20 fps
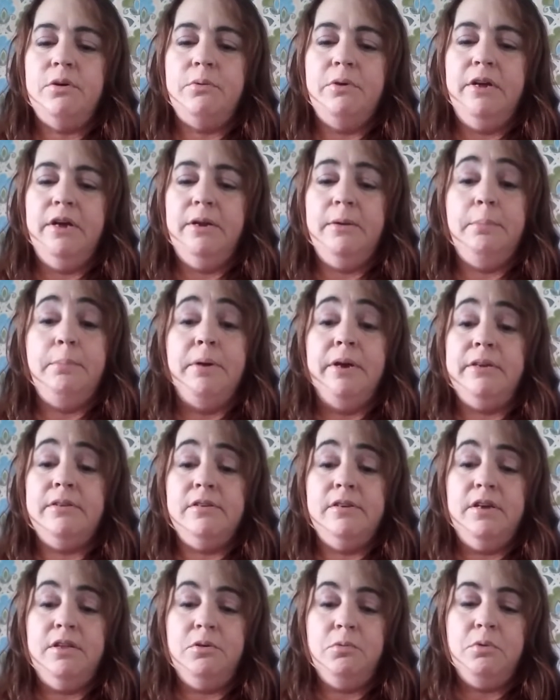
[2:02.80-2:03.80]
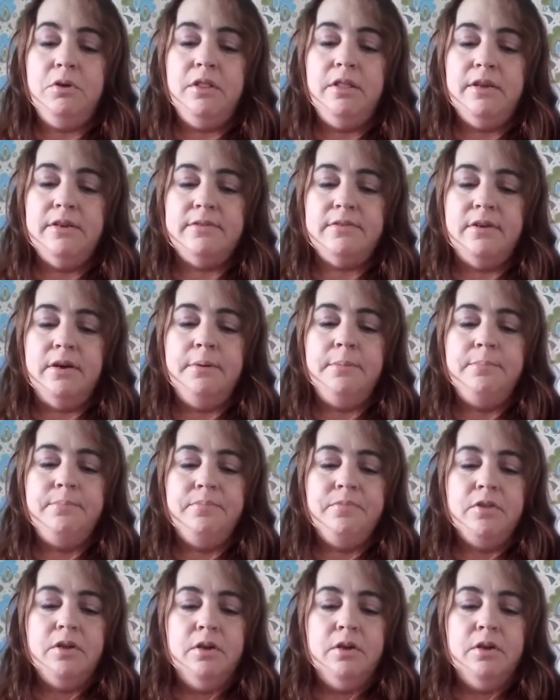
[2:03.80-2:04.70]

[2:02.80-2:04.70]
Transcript: so I went ahead and picked another one of these up.